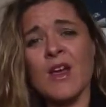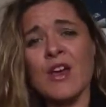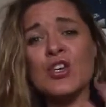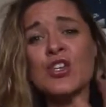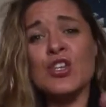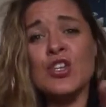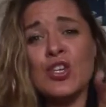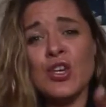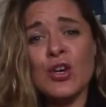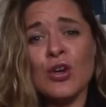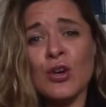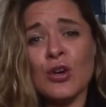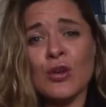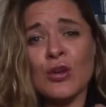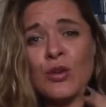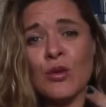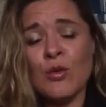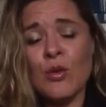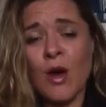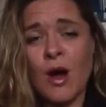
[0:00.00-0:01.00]

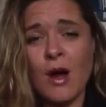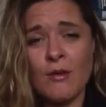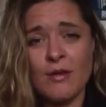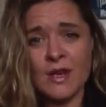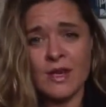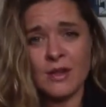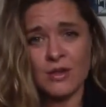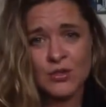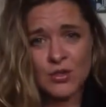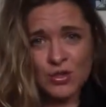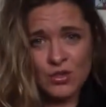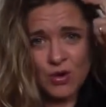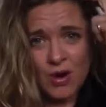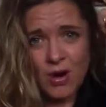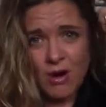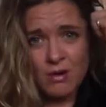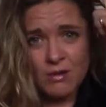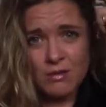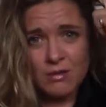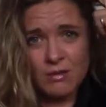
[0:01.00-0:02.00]
You are in
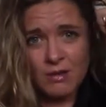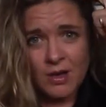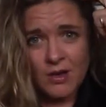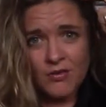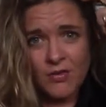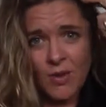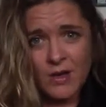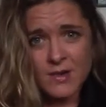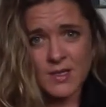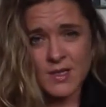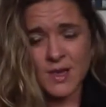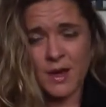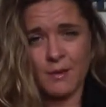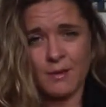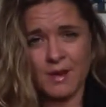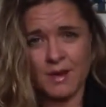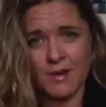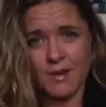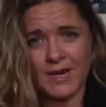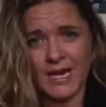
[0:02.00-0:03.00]
control of what's
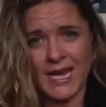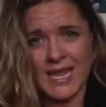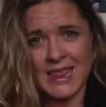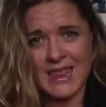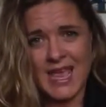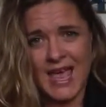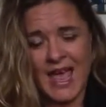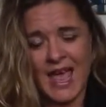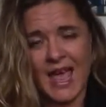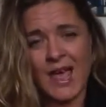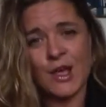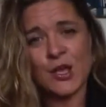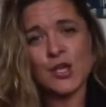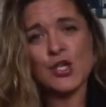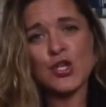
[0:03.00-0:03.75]
going on in there.